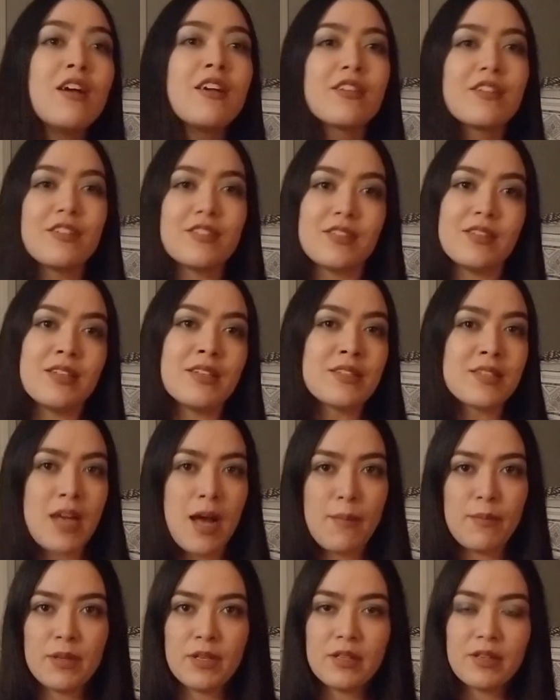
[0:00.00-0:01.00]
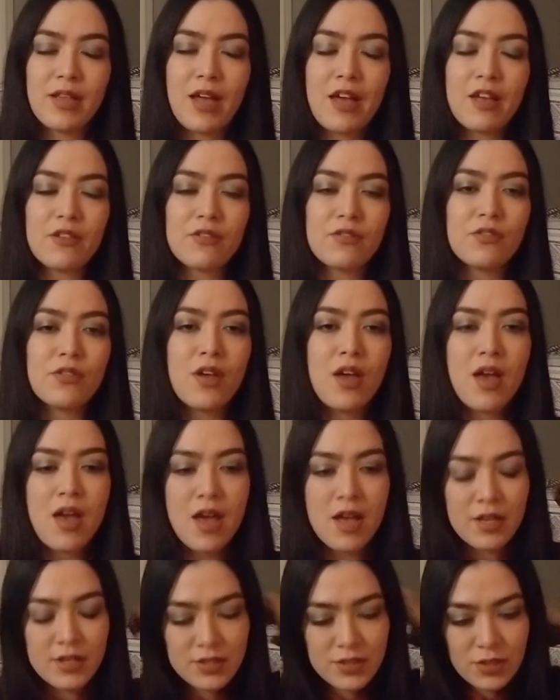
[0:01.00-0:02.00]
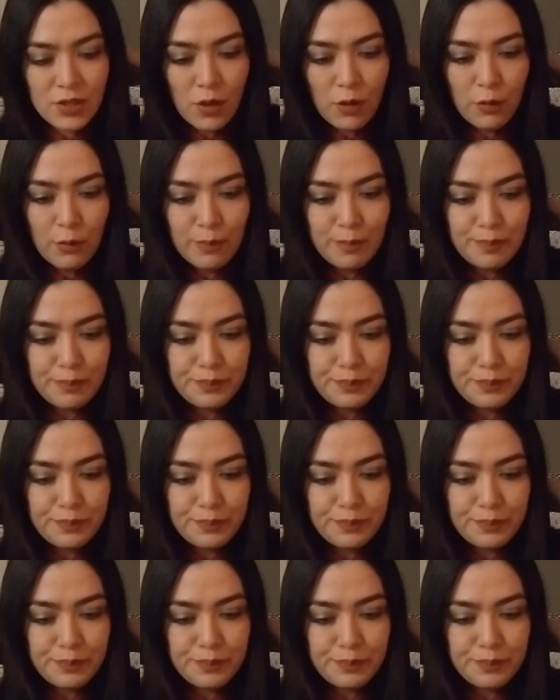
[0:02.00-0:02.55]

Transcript: good things happen in life. So